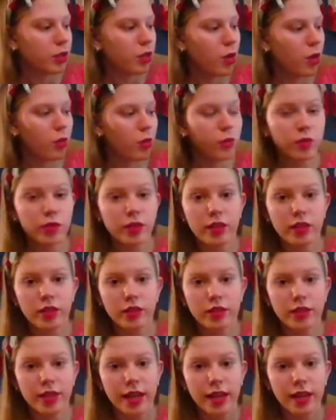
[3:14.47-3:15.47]
goals that
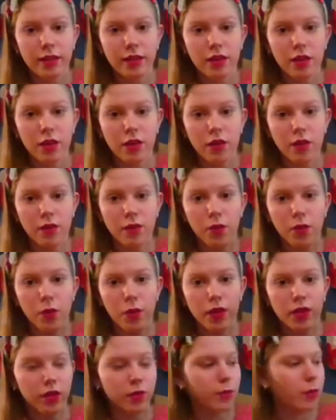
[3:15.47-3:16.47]
you're setting
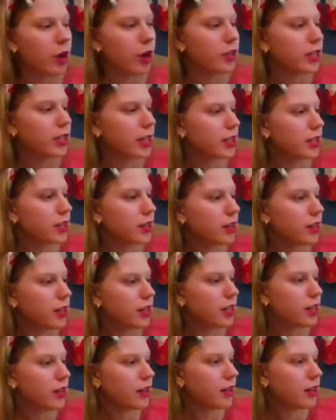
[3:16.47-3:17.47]
for your project
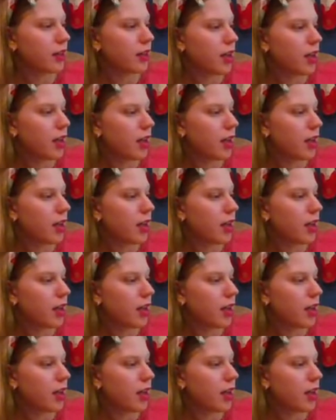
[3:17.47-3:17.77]
year.